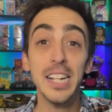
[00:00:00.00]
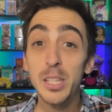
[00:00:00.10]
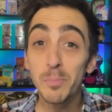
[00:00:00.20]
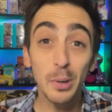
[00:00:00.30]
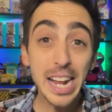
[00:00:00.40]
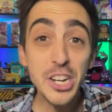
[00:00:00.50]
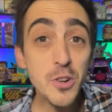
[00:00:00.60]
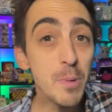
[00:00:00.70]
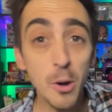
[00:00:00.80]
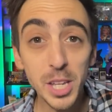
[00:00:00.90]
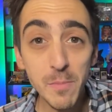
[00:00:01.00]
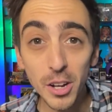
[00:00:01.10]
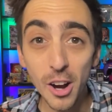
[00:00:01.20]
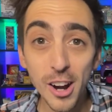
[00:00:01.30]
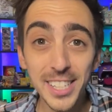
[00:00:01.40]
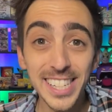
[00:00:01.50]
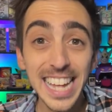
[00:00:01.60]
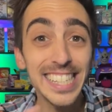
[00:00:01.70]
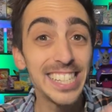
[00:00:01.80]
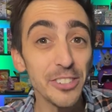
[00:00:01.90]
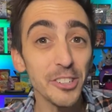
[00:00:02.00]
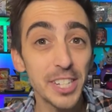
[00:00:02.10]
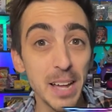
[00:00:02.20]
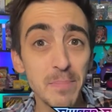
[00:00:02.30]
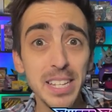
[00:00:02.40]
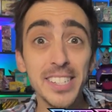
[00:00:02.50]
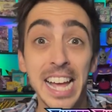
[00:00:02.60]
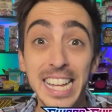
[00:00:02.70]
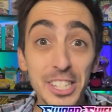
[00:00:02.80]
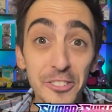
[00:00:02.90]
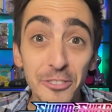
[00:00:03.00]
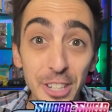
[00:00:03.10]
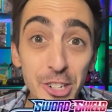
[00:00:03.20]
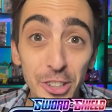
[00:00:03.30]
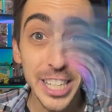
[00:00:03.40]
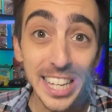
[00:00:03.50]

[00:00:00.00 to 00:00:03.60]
The brand new Pokémon card set, Silver Tempest, is officially